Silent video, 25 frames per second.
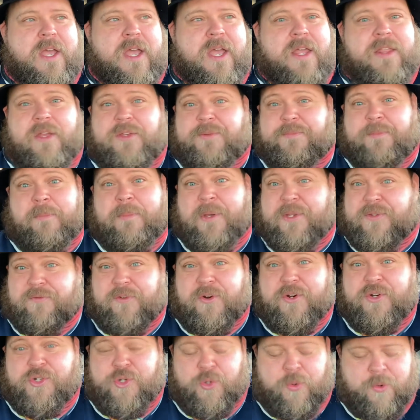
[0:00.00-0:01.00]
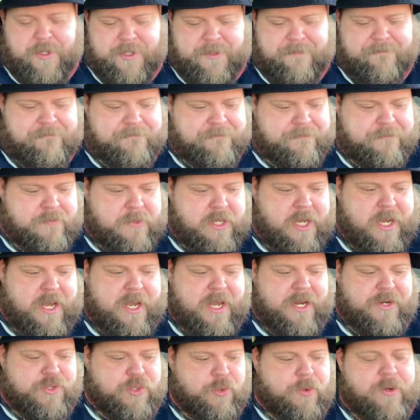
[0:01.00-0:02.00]
That was my best friend, Jordan.
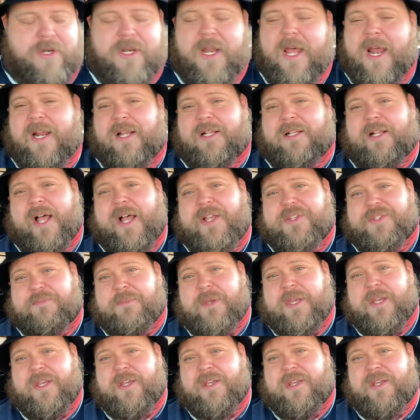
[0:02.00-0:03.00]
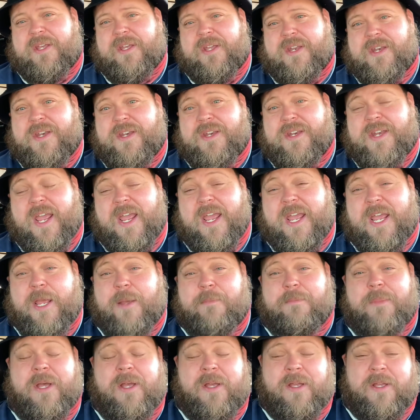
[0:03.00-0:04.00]
And Jordan had a classmate
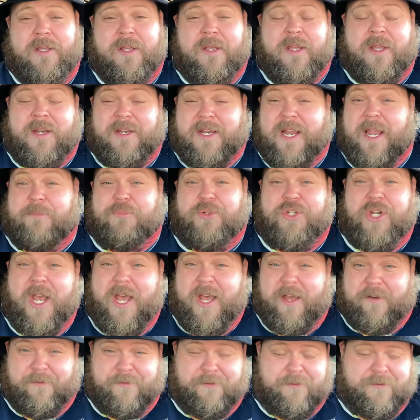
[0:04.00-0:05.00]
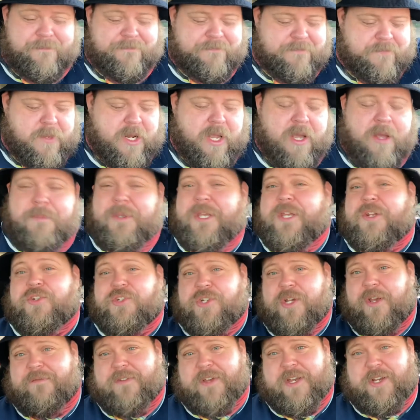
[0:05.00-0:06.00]
named Jeff. Me and
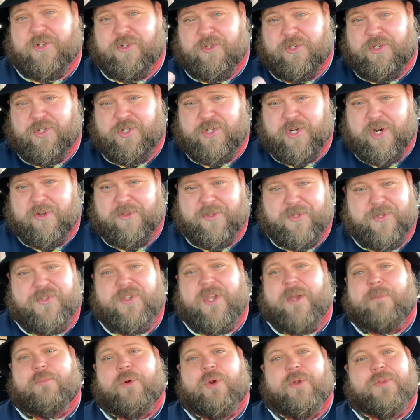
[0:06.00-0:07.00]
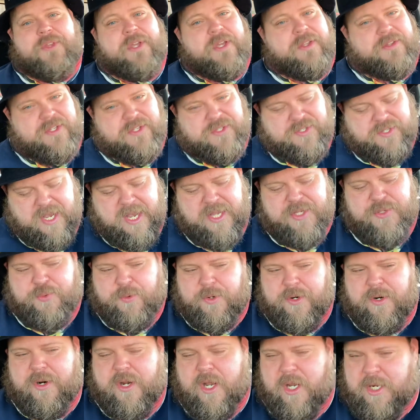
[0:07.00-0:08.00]
Jeff actually shared the same birthday. These guys
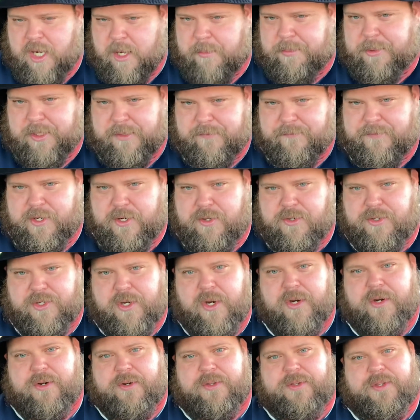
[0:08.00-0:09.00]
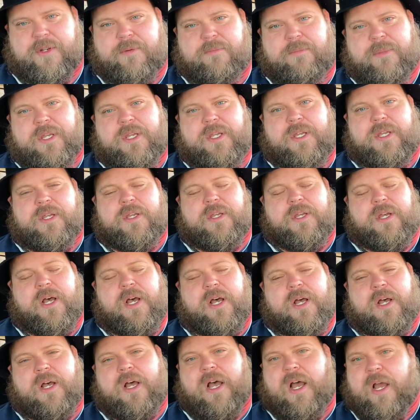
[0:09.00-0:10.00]
were a couple of years younger than me.
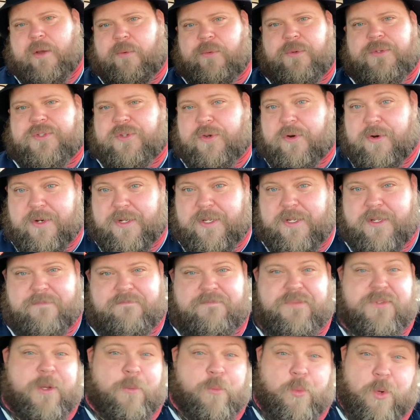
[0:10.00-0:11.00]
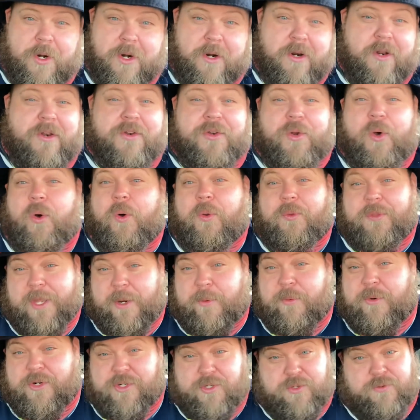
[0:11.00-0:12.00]
I was already somewhat an adult.
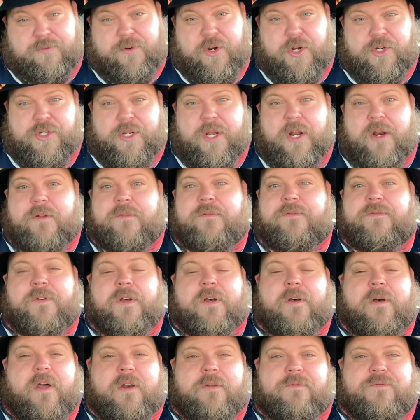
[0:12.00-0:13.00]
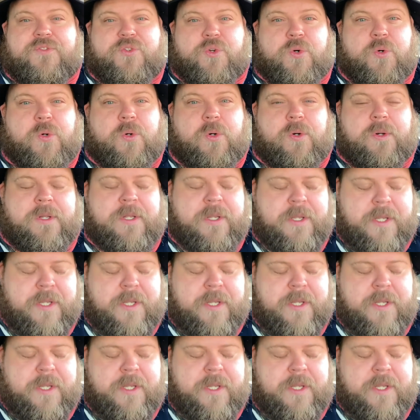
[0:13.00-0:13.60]
They were just fresh out of school.